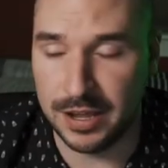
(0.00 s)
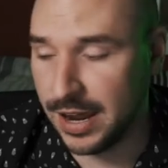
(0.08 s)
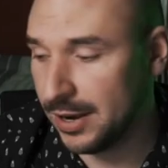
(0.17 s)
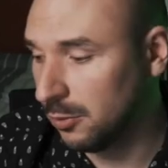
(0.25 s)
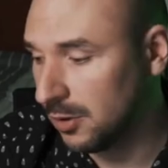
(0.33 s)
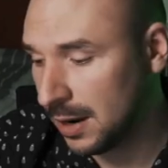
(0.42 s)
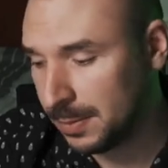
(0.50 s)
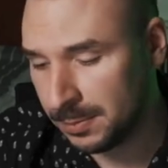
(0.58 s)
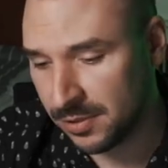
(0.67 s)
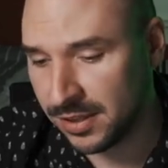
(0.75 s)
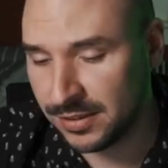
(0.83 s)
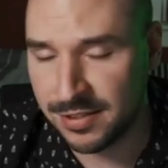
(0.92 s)
And I know a lot of
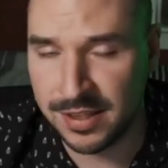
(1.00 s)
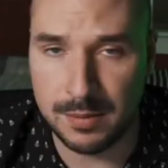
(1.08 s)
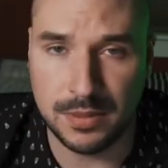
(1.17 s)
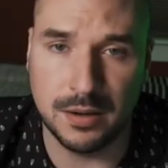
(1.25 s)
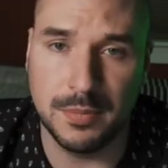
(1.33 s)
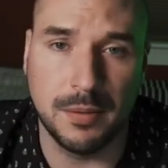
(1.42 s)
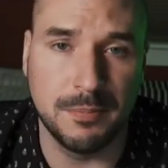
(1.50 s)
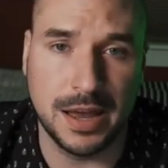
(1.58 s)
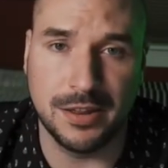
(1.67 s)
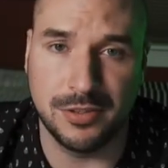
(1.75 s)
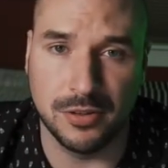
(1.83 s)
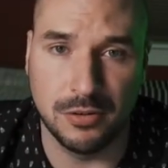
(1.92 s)
people said the same thing about
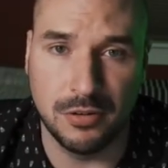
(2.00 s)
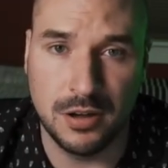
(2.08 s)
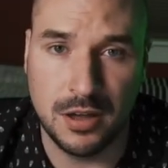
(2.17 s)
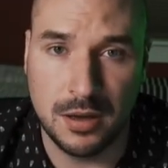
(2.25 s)
MetaZoo,